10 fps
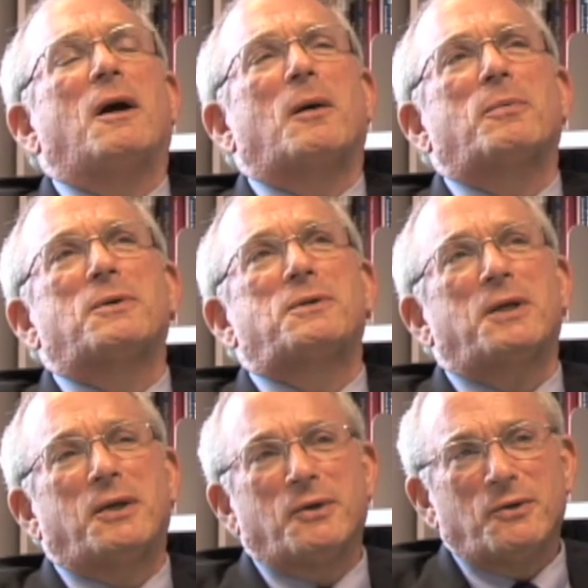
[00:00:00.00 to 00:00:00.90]
uh,
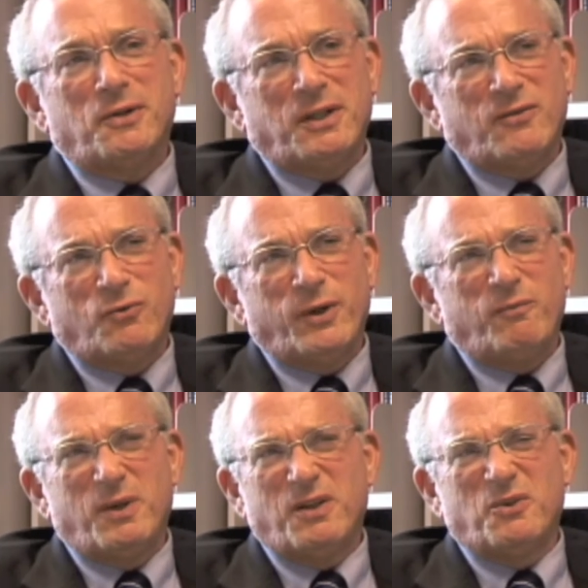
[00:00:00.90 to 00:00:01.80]
particularly if
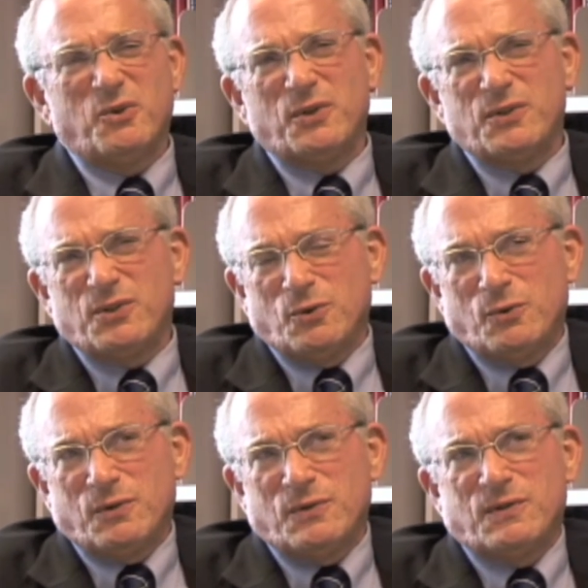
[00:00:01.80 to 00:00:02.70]
we've been good
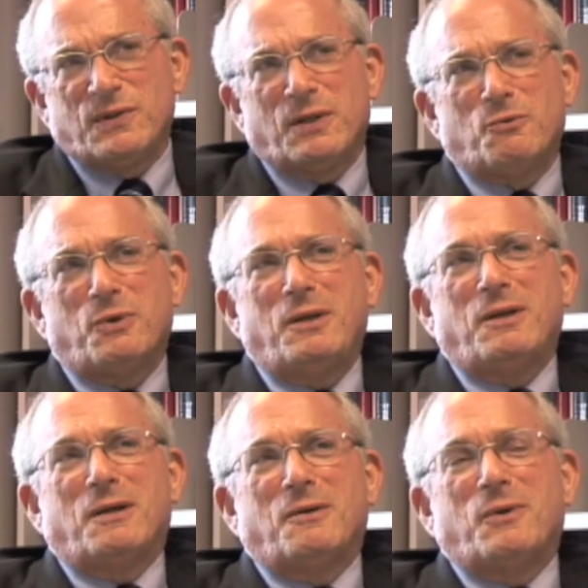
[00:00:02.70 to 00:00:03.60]
students and
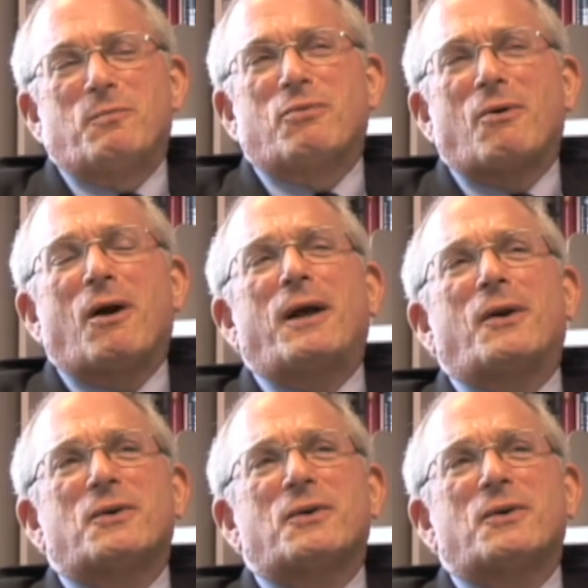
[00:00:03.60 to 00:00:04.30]
we, uh, we pride